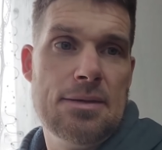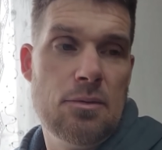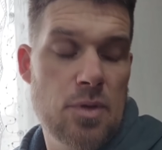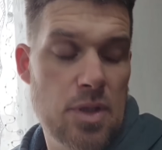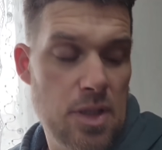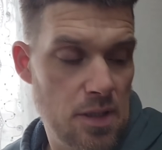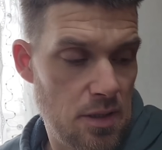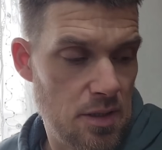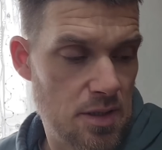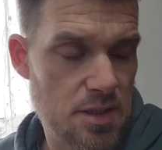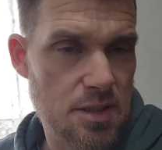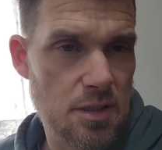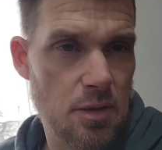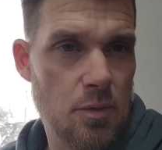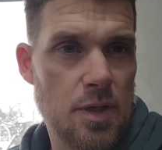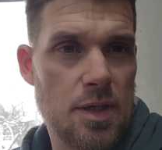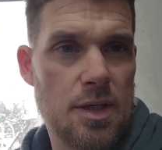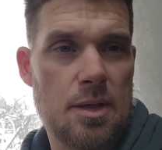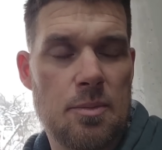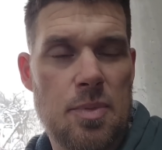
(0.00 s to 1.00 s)
We are
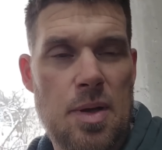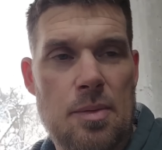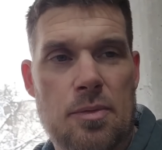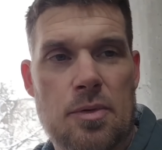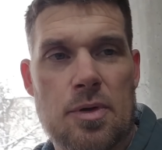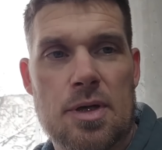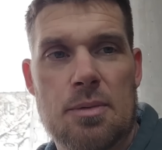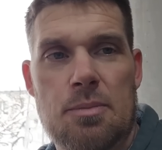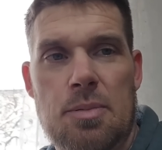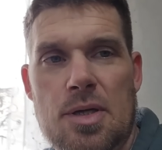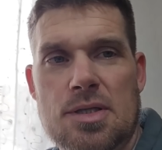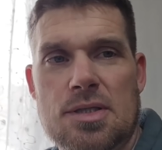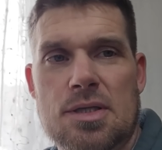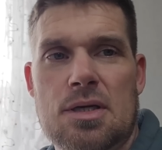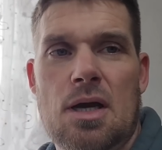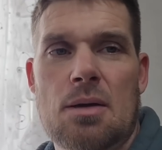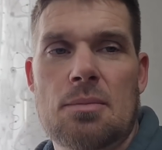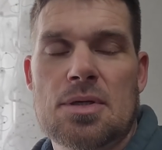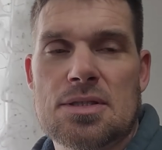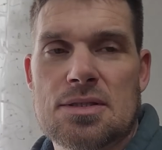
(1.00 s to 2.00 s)
still working on paperwork. A bunch
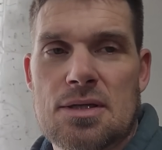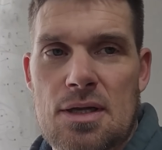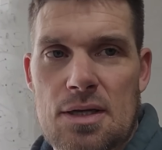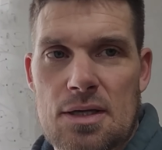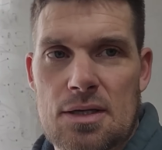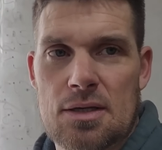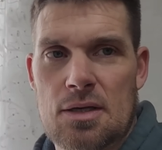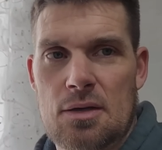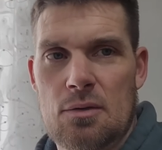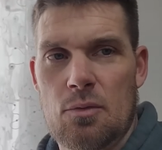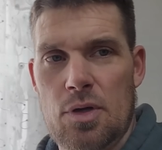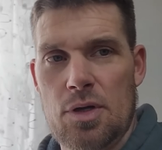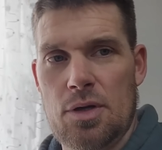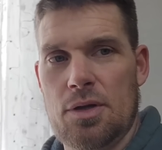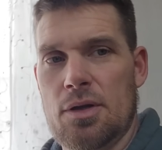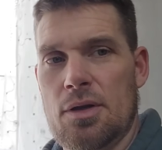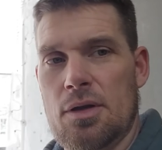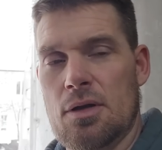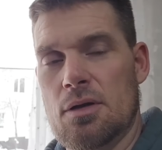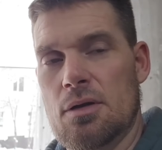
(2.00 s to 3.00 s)
of comments like, when are
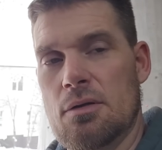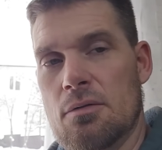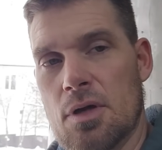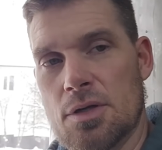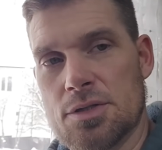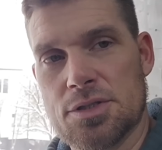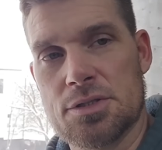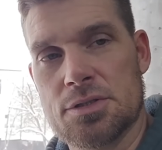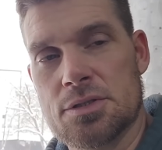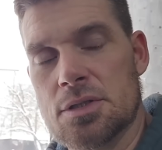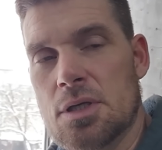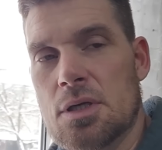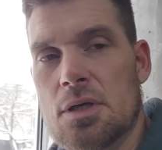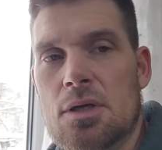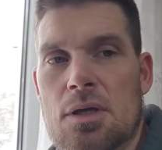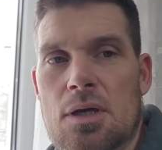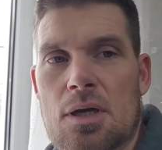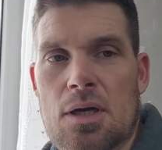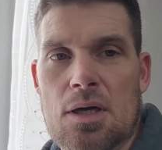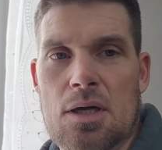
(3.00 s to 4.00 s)
you going to learn Russian?
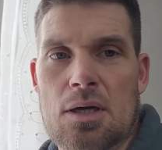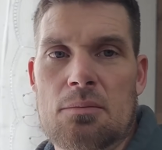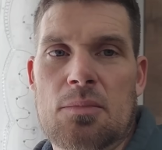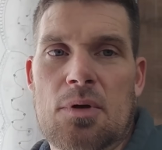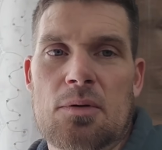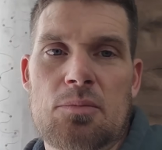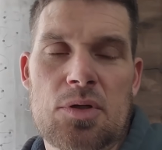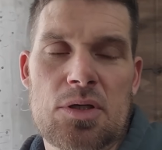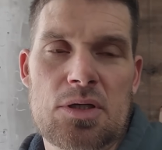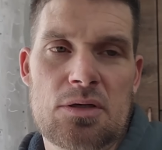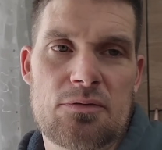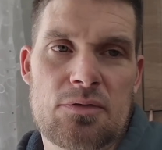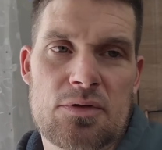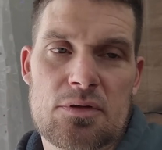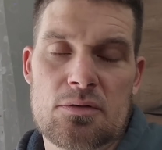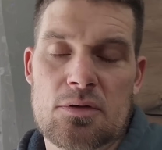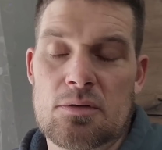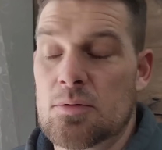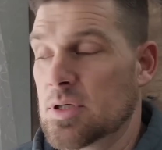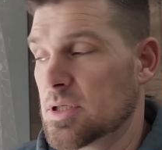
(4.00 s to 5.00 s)
Um, I've been here for
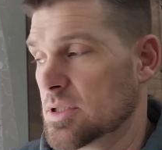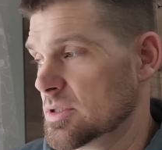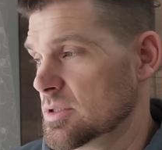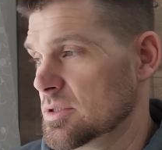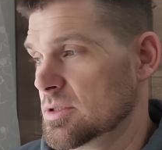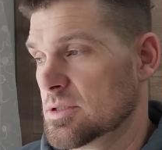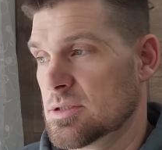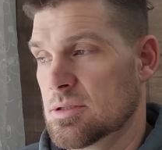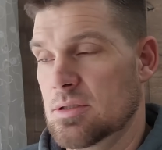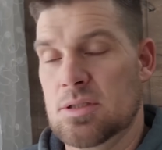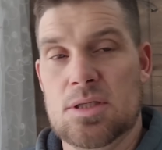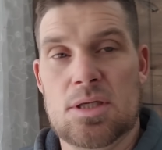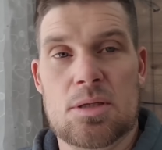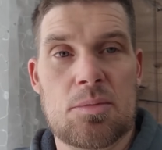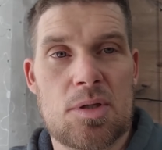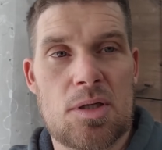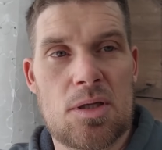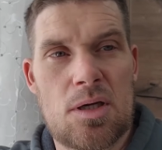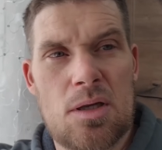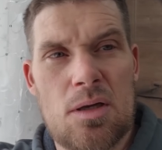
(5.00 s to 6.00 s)
three weeks. It's going to
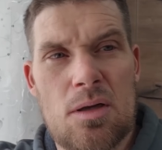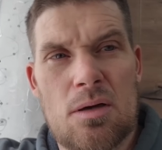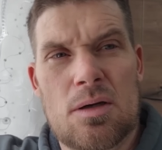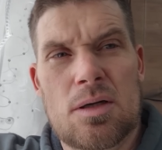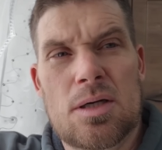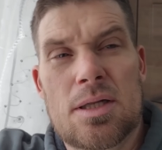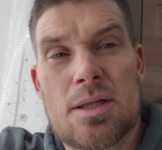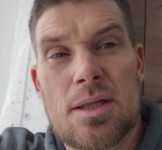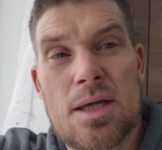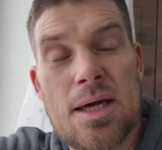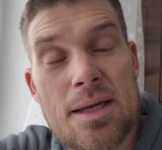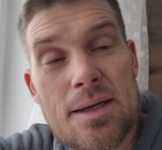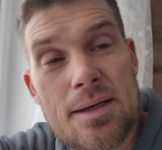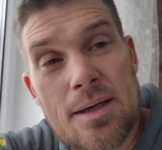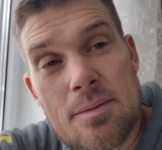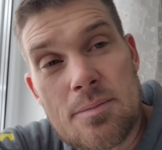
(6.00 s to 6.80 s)
take me a lot longer than that.